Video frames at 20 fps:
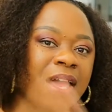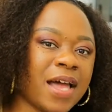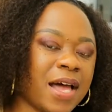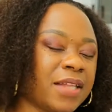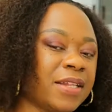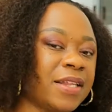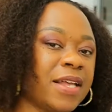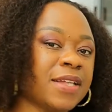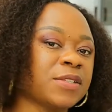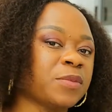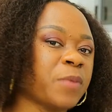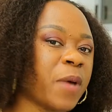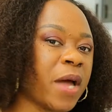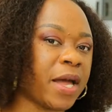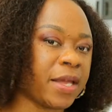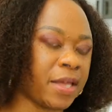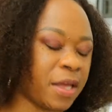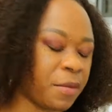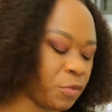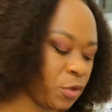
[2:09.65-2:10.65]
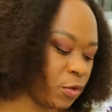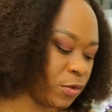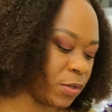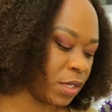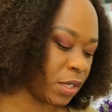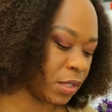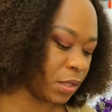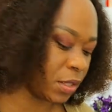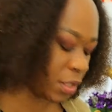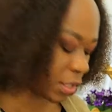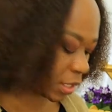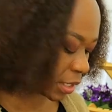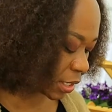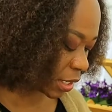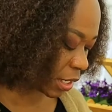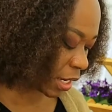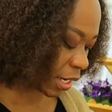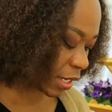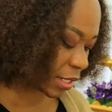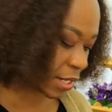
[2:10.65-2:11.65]
And that's why I am using this as
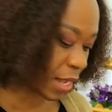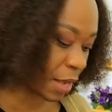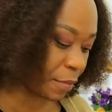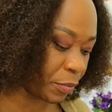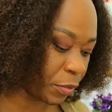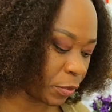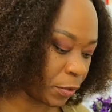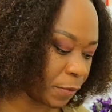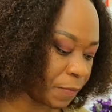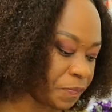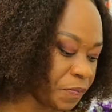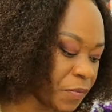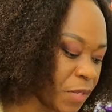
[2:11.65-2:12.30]
an example